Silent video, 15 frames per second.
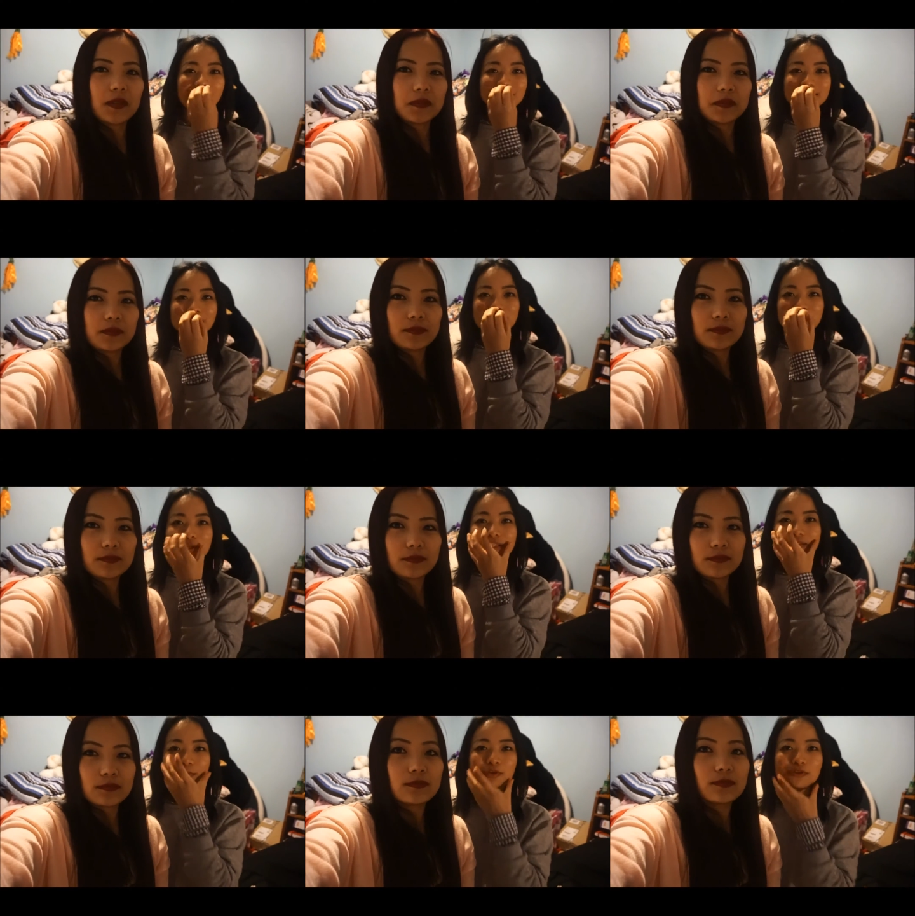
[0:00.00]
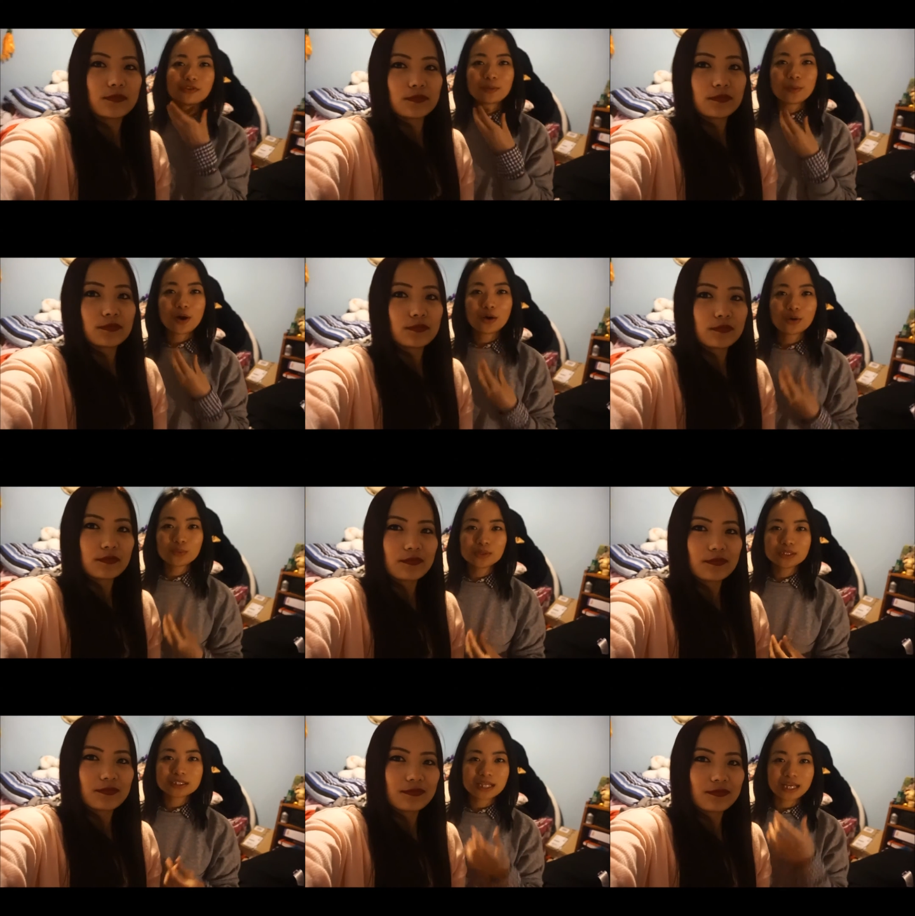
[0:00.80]
Speaker 1: like the principal from
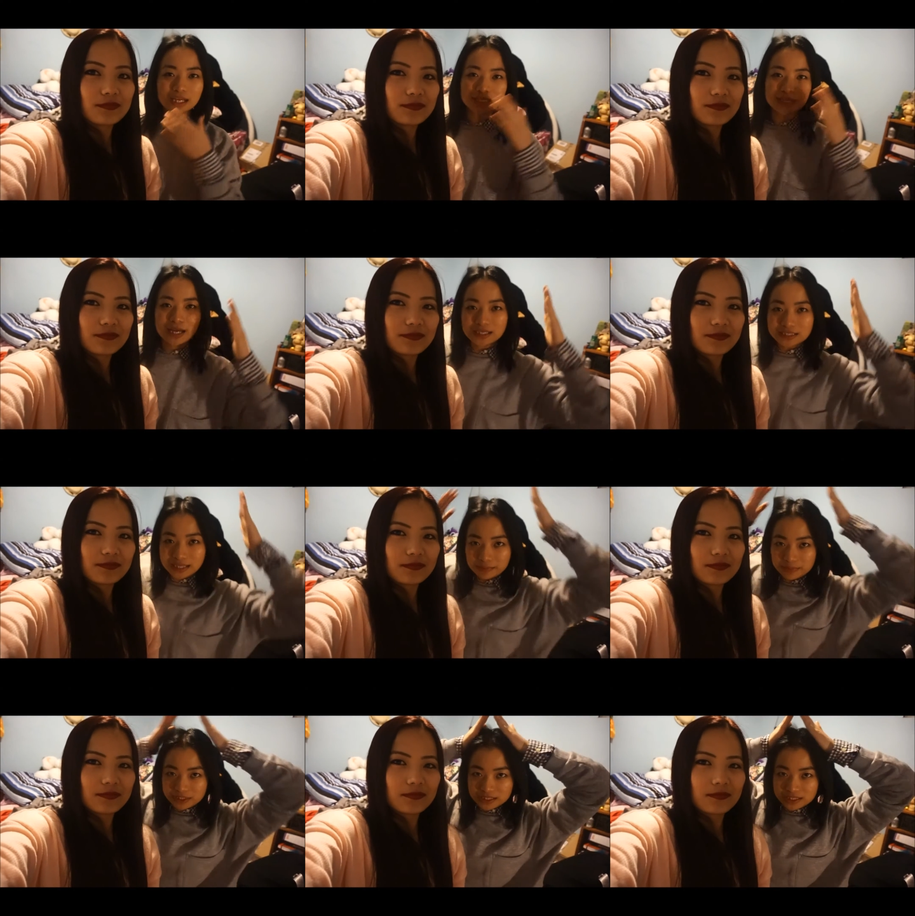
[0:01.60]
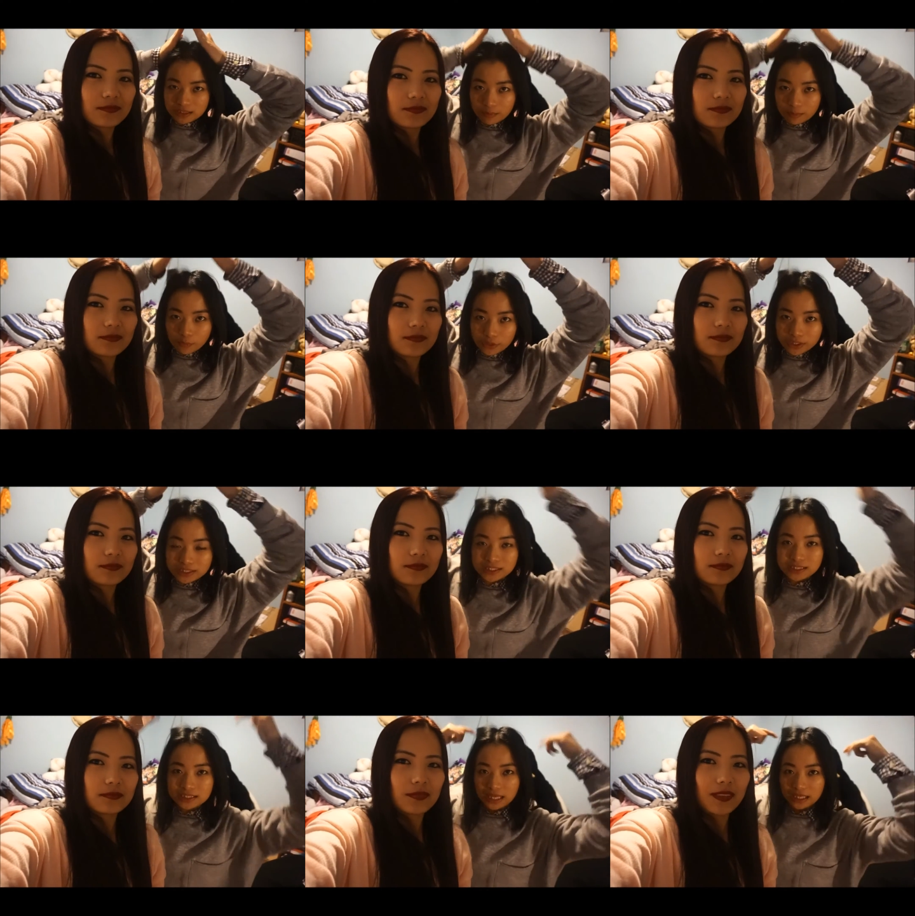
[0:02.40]
Hogwarts like except it's not
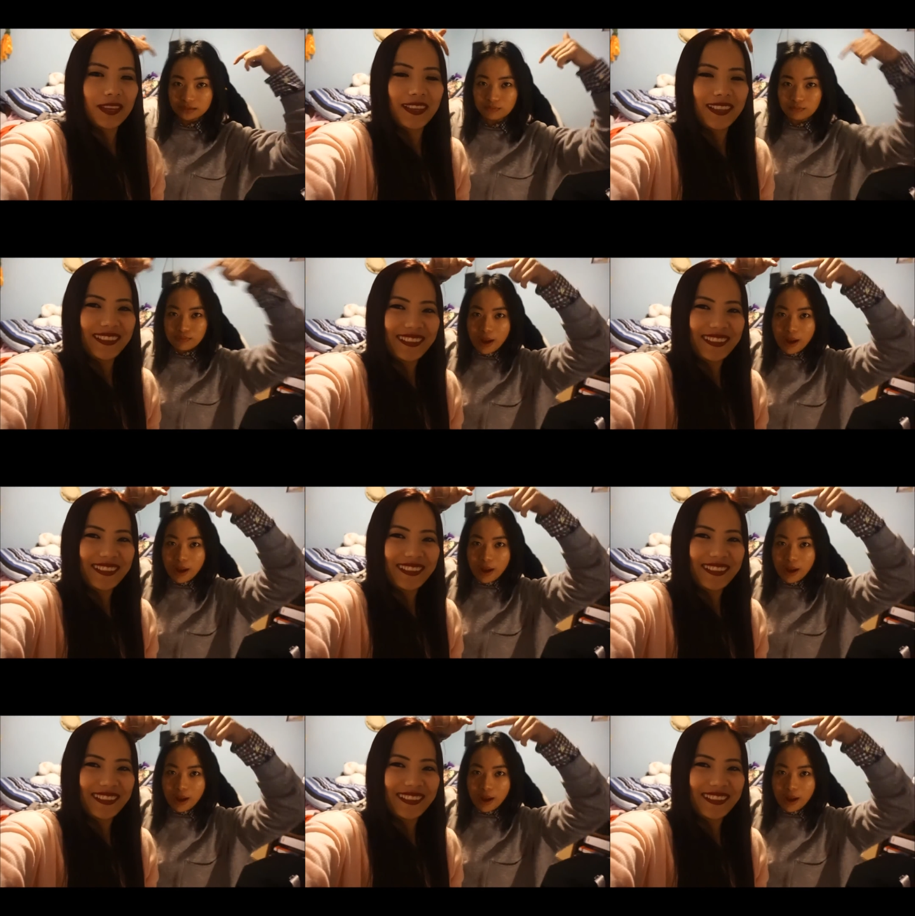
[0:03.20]
pointy it's like a